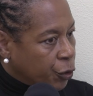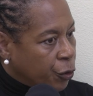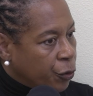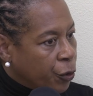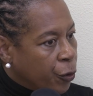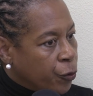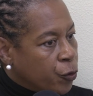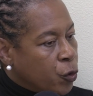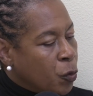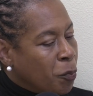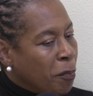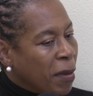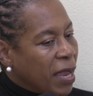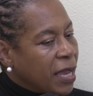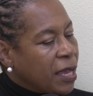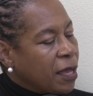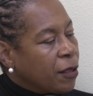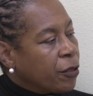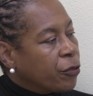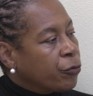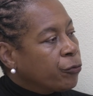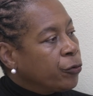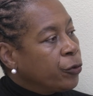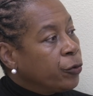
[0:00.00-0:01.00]
you make
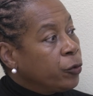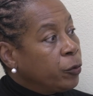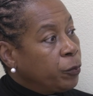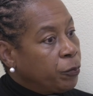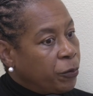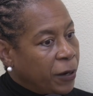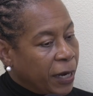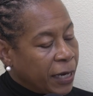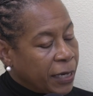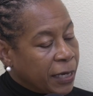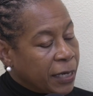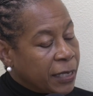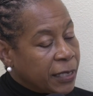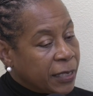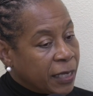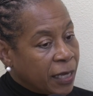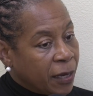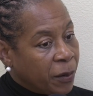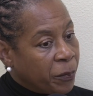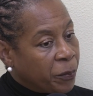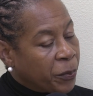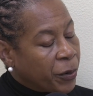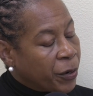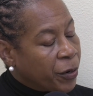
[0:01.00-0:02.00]
it through pregnancy
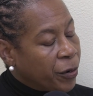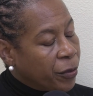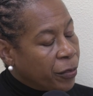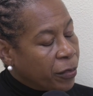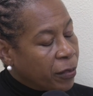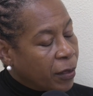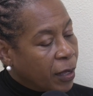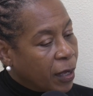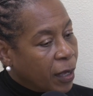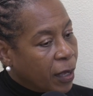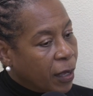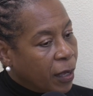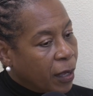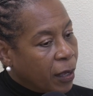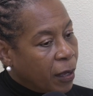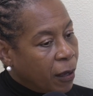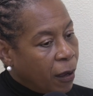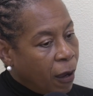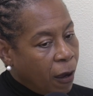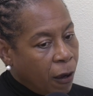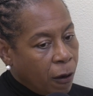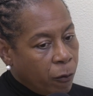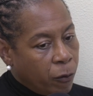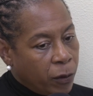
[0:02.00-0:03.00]
and birth.
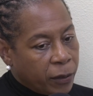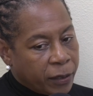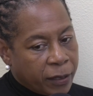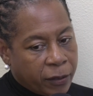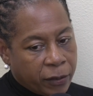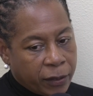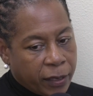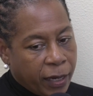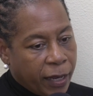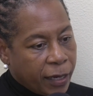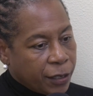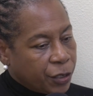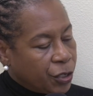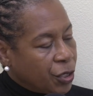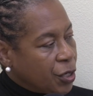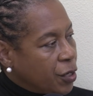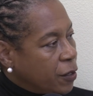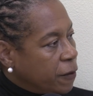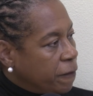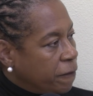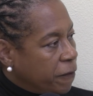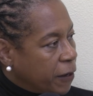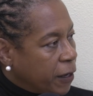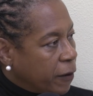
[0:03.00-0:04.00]
Oh, well, good luck to
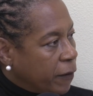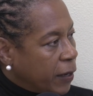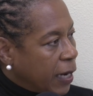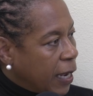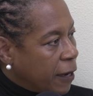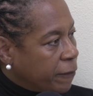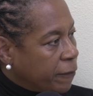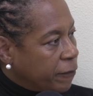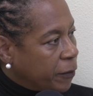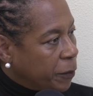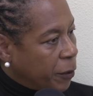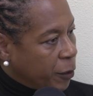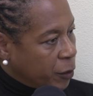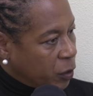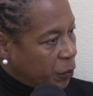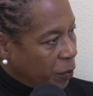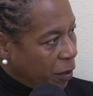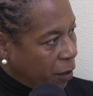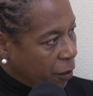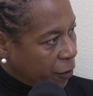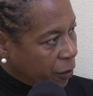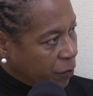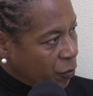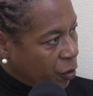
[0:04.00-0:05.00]
you. Figure it out for
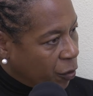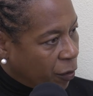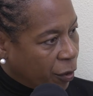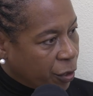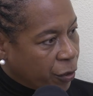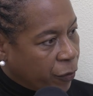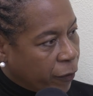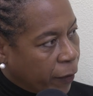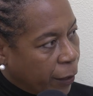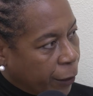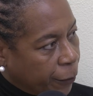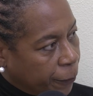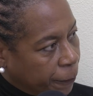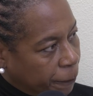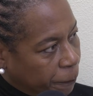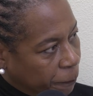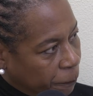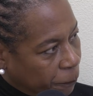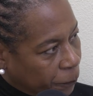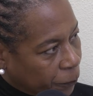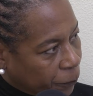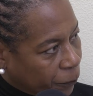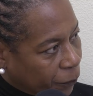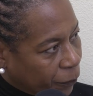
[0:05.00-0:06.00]
postpartum. You're on your own.
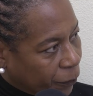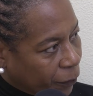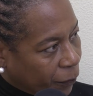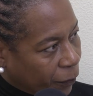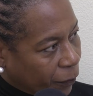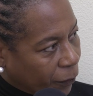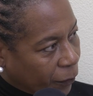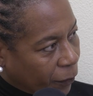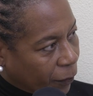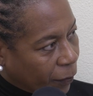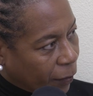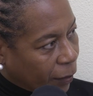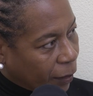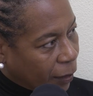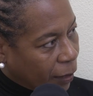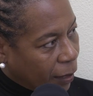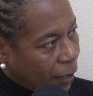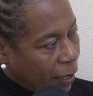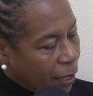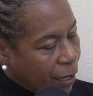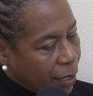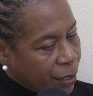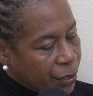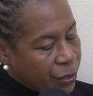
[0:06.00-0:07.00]

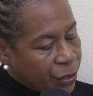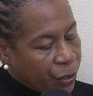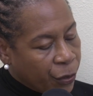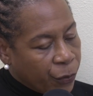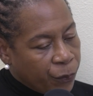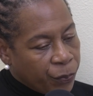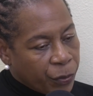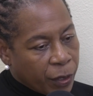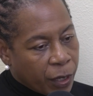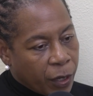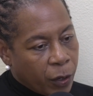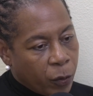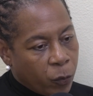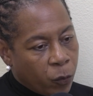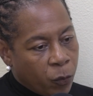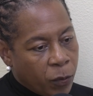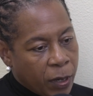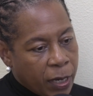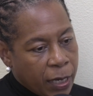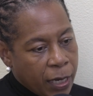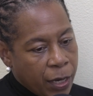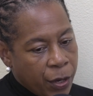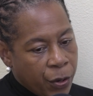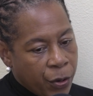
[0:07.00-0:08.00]
So
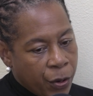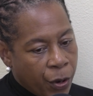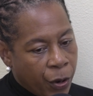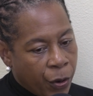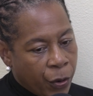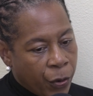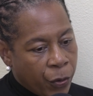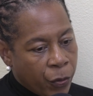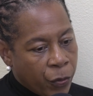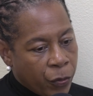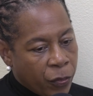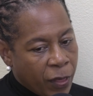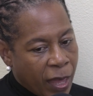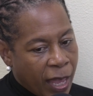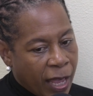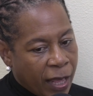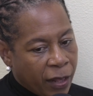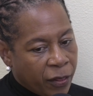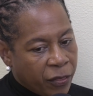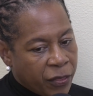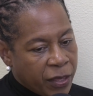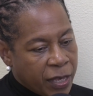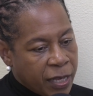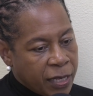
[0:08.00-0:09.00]
we know
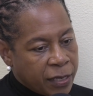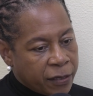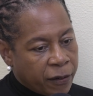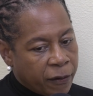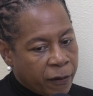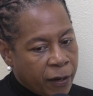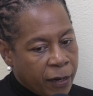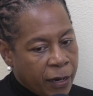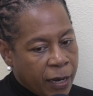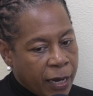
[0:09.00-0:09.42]
that these are